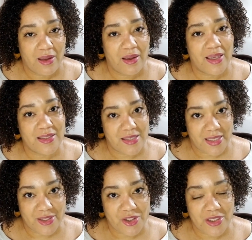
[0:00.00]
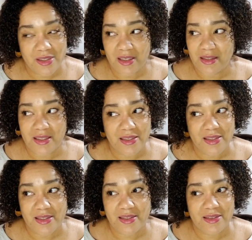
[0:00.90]
and stitch.
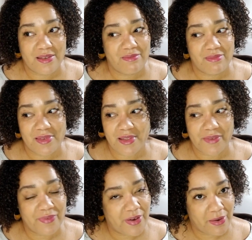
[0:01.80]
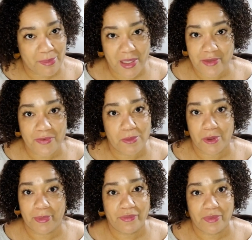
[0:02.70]
It's a very peaceful
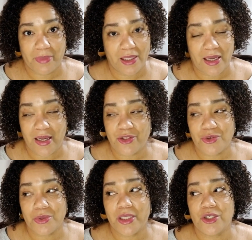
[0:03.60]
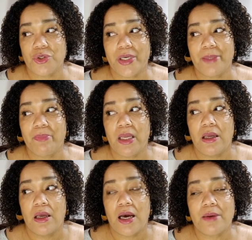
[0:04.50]
moment for me. I truly enjoy
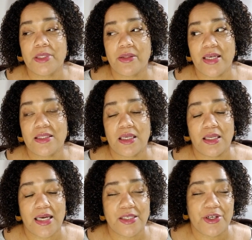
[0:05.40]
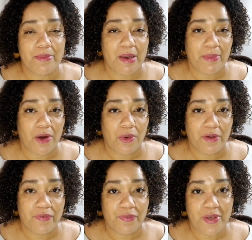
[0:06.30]
it. So that said, last year I met my goal
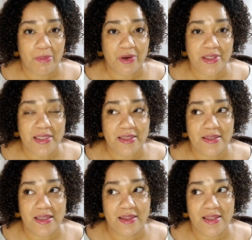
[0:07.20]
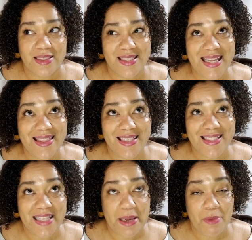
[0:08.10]
of 50 books. I sent the set the
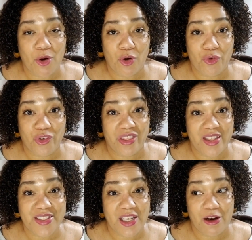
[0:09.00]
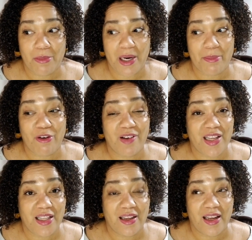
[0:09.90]
same goal for this year, but I'm
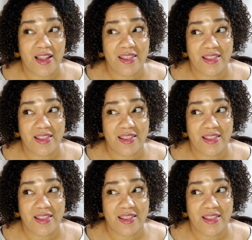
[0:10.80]
already, I